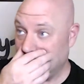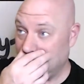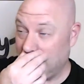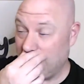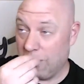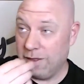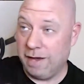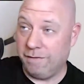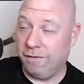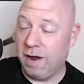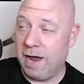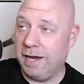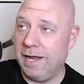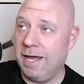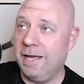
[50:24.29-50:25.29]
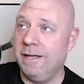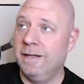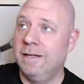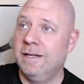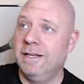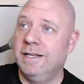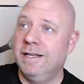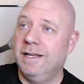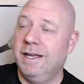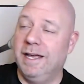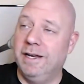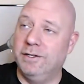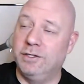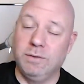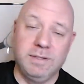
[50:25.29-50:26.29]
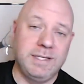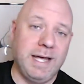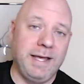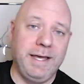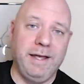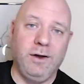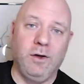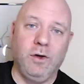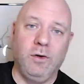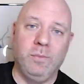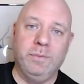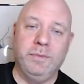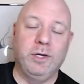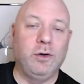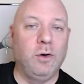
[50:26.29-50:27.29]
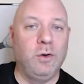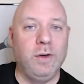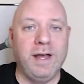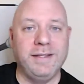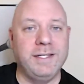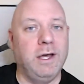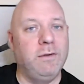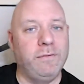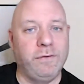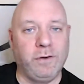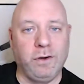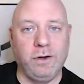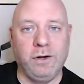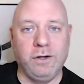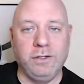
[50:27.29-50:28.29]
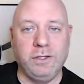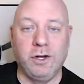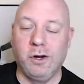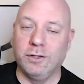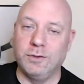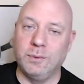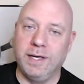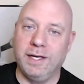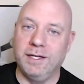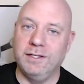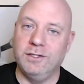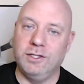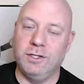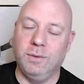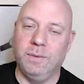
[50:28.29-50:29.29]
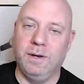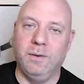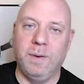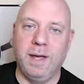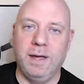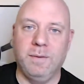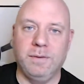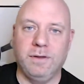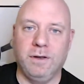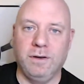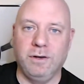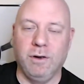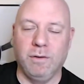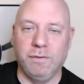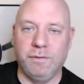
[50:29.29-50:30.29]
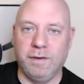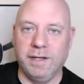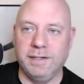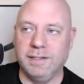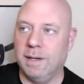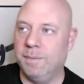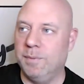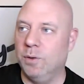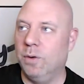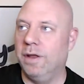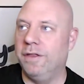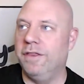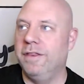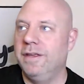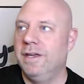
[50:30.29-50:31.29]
on that Friday, and as soon as I get home, Nicole heads out for girls' weekend. She went away with her girlfriends up north,